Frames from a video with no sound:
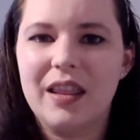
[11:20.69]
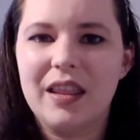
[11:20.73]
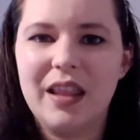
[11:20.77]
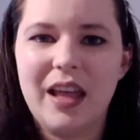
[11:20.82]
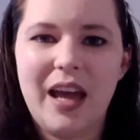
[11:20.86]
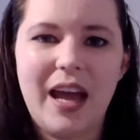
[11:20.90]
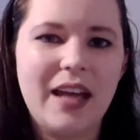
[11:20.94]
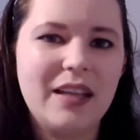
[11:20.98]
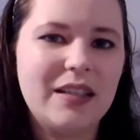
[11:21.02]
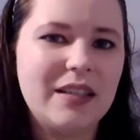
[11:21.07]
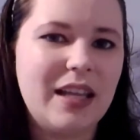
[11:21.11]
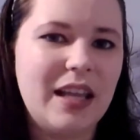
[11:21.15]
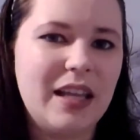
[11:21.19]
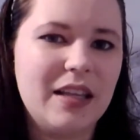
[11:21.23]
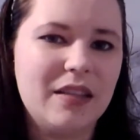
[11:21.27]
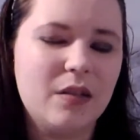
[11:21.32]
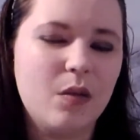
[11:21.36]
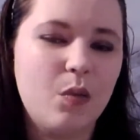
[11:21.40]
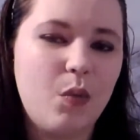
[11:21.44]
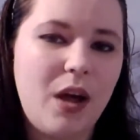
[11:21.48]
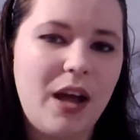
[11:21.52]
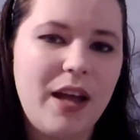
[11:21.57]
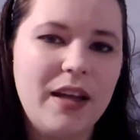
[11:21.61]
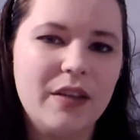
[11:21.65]
That takes
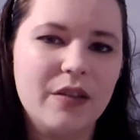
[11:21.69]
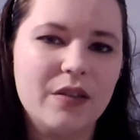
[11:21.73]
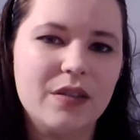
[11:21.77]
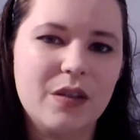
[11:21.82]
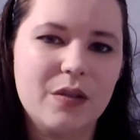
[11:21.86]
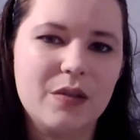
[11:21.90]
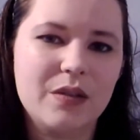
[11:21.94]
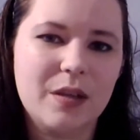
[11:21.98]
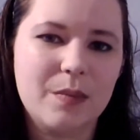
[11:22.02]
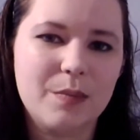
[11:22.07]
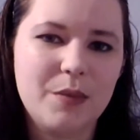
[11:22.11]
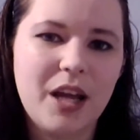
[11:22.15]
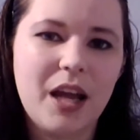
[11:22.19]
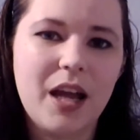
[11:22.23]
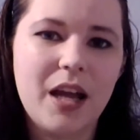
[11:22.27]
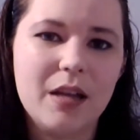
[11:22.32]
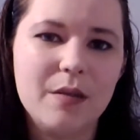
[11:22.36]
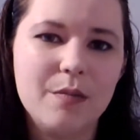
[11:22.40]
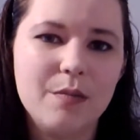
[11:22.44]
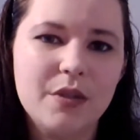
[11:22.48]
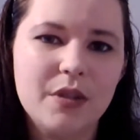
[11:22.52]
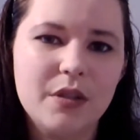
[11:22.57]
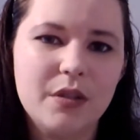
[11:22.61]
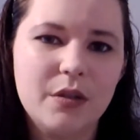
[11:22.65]
a while, so
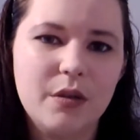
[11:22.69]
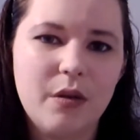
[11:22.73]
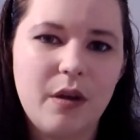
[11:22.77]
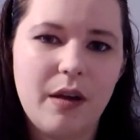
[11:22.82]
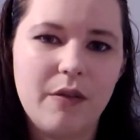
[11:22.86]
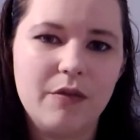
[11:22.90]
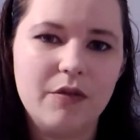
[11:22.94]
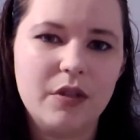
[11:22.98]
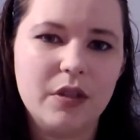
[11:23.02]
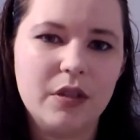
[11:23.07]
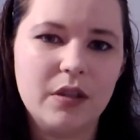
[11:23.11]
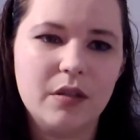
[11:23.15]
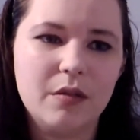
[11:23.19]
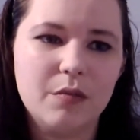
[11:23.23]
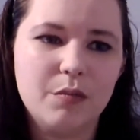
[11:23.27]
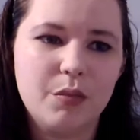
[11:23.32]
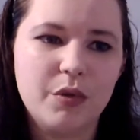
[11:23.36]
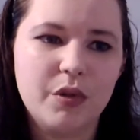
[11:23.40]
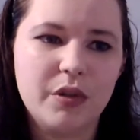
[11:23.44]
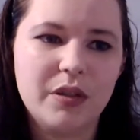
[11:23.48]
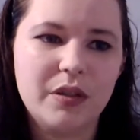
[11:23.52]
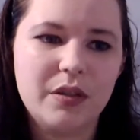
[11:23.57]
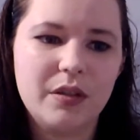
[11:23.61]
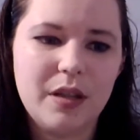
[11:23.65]
sometimes you have to
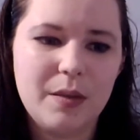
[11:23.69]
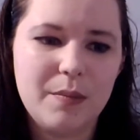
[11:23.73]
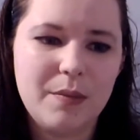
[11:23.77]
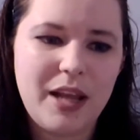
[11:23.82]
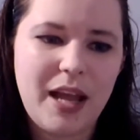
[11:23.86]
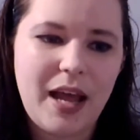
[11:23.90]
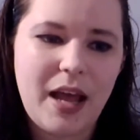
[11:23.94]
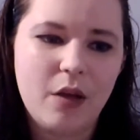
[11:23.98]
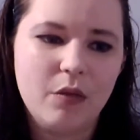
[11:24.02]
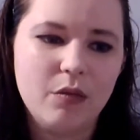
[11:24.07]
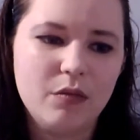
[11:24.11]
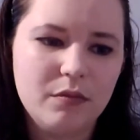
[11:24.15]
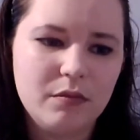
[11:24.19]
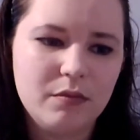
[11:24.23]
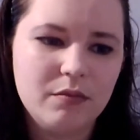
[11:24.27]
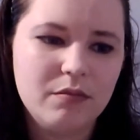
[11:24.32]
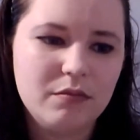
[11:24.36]
put them down,